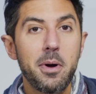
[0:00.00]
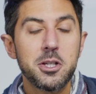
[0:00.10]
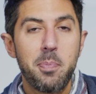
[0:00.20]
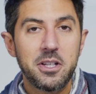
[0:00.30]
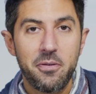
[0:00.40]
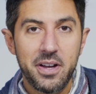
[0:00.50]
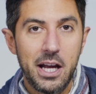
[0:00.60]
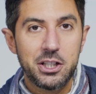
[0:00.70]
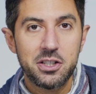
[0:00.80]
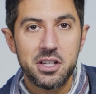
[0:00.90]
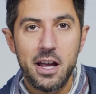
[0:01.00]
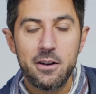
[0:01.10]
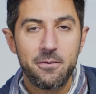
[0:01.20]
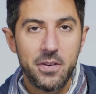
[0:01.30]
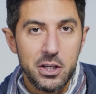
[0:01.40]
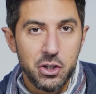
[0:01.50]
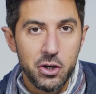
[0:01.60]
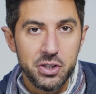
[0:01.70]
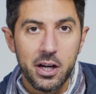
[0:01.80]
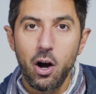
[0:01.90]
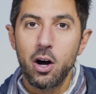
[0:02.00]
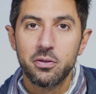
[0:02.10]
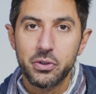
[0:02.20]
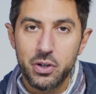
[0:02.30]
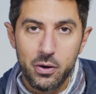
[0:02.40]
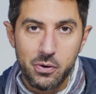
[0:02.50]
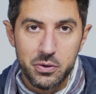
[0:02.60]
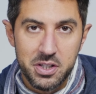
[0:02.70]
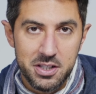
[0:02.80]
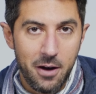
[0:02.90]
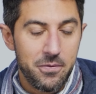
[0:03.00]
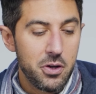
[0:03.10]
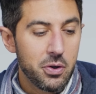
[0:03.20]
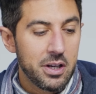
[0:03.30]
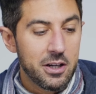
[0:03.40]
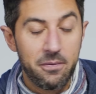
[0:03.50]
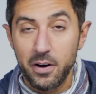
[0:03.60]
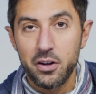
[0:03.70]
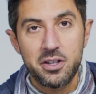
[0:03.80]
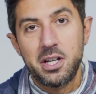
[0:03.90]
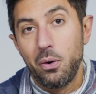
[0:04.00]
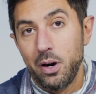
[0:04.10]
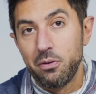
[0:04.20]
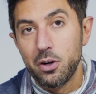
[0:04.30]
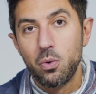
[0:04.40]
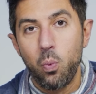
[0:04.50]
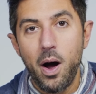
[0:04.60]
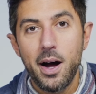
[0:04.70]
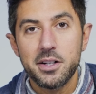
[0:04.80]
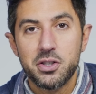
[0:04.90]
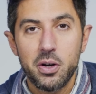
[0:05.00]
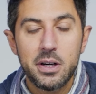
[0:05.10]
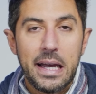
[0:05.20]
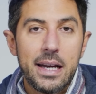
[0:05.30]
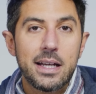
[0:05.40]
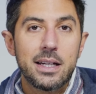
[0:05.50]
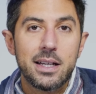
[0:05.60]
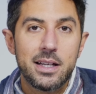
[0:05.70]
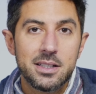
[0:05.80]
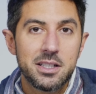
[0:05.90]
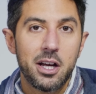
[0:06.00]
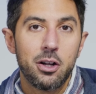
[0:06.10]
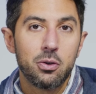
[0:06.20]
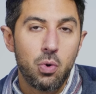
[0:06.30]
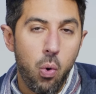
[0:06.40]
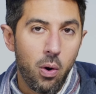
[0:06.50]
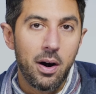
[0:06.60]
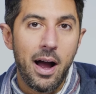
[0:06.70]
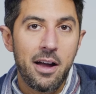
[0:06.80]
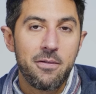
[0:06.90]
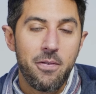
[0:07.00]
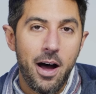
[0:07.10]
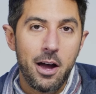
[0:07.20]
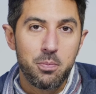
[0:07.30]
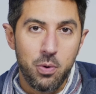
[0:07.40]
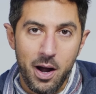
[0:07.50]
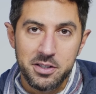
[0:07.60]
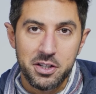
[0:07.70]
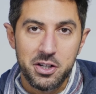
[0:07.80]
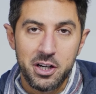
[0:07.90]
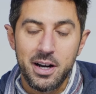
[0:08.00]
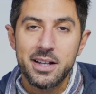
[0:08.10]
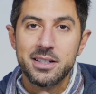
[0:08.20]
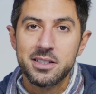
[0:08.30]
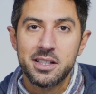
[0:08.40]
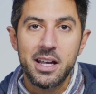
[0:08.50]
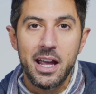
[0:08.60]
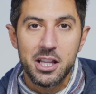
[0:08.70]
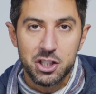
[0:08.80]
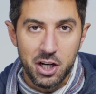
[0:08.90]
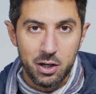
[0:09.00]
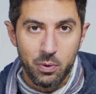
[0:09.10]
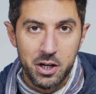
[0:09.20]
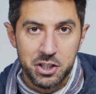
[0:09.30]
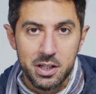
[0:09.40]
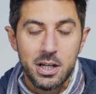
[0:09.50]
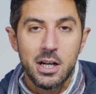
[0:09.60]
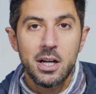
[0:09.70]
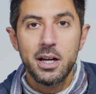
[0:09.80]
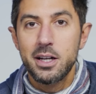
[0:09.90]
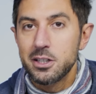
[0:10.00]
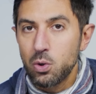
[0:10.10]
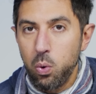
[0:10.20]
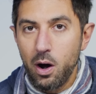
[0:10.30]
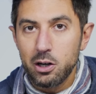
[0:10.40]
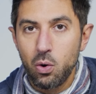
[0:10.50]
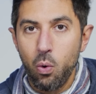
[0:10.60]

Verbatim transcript: about specifications and features. Like all of Lenovo's stuff, you can configure this however you want. So you're getting an Intel Core i5 processor here that is the eighth generation. It is quad